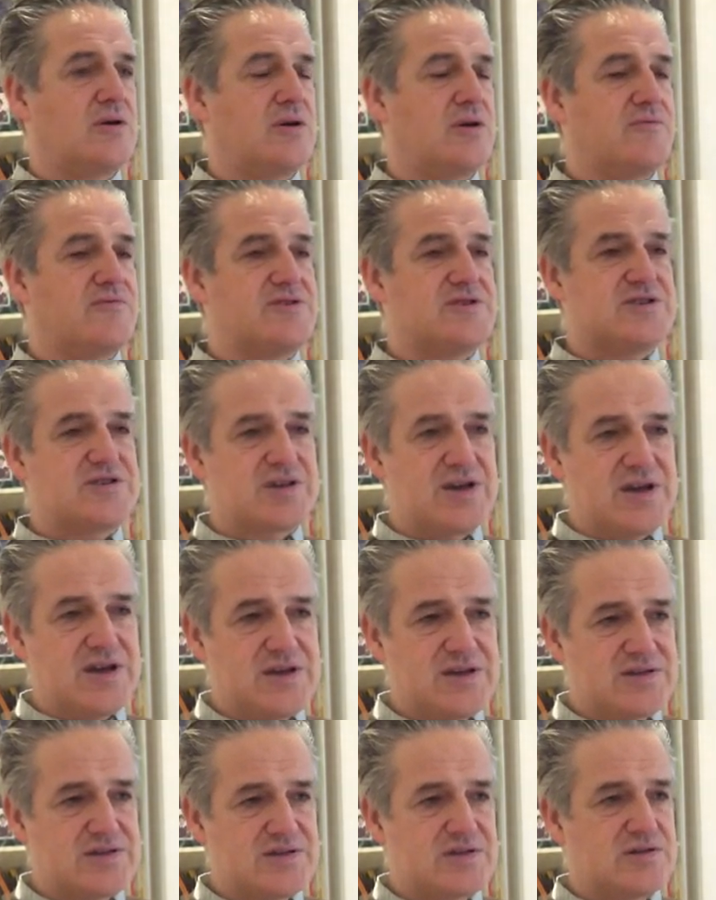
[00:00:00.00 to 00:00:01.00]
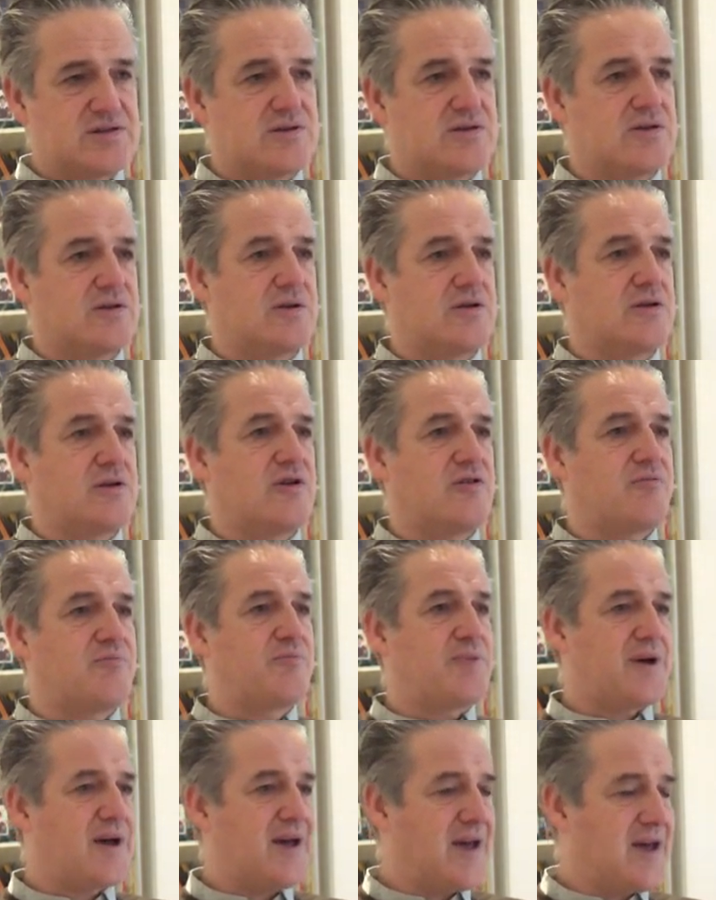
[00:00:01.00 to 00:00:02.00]
of disease, of
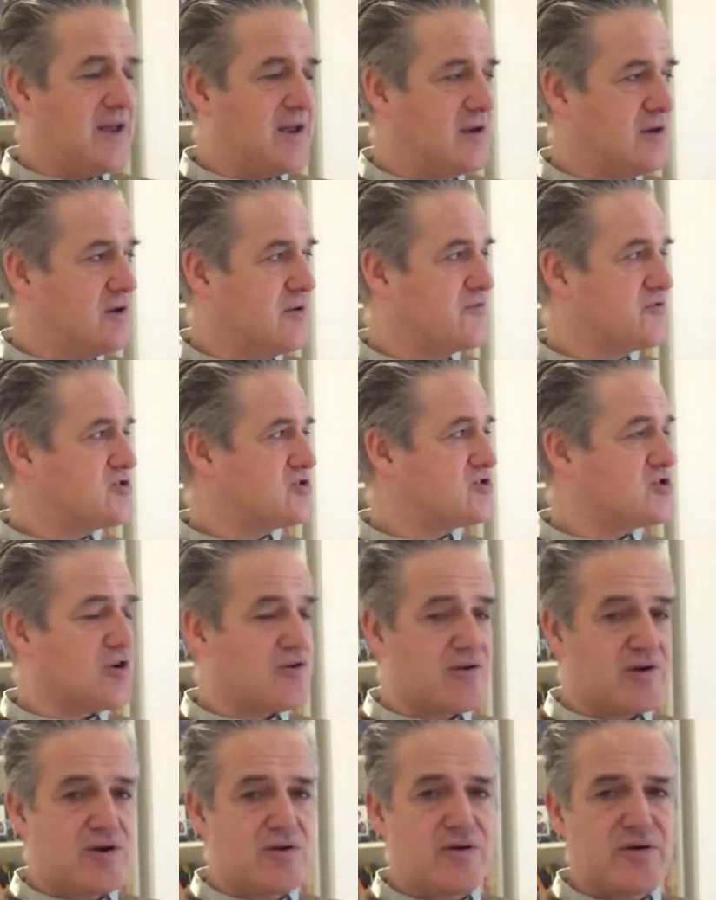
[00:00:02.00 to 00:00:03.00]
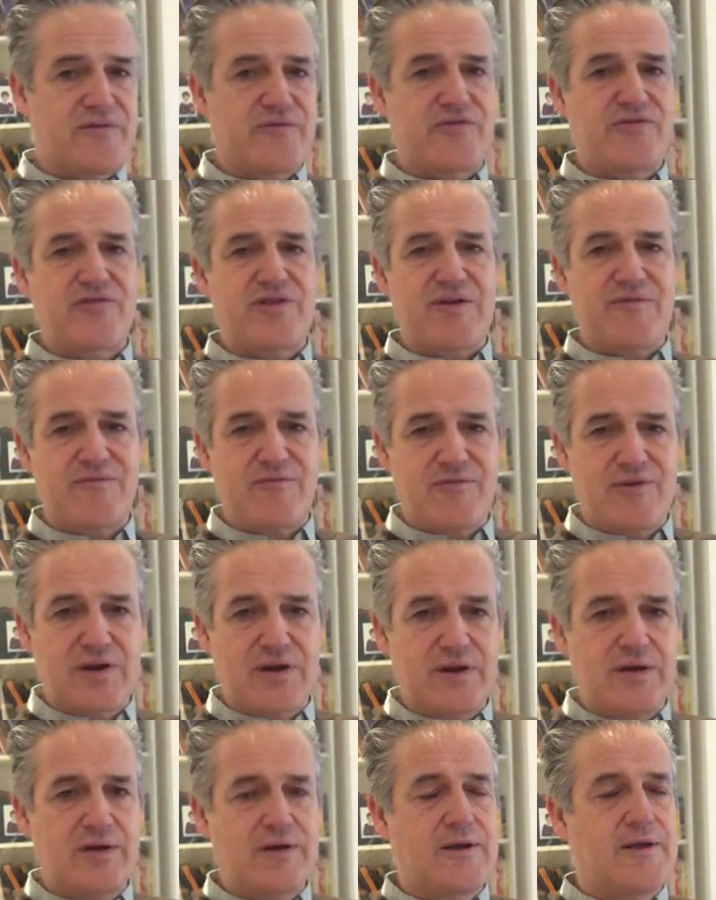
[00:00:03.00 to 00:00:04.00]
pain, of sorrow, of
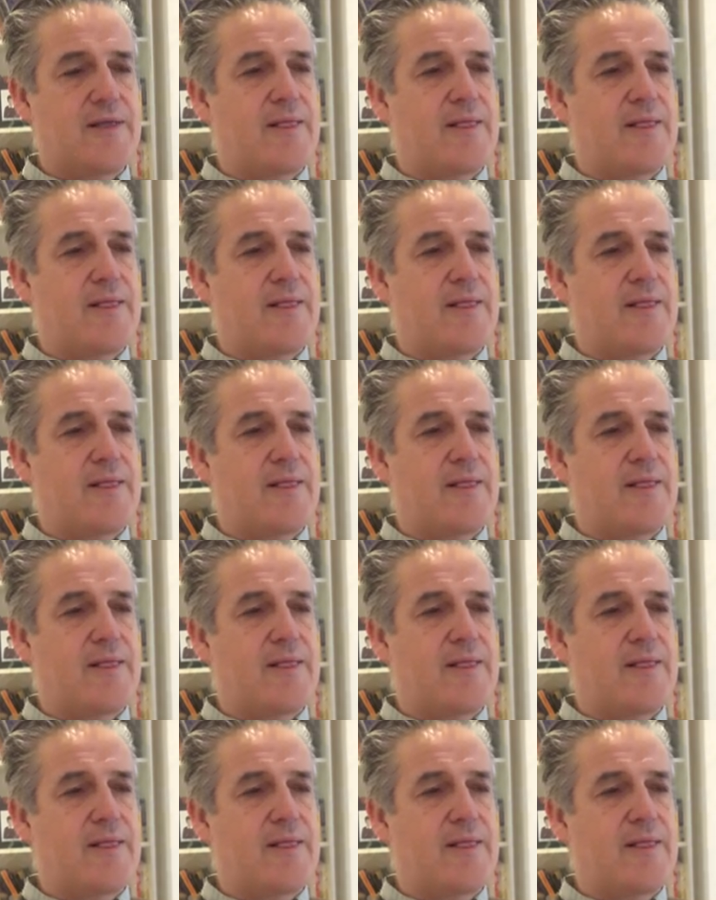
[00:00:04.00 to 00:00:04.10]
suffering,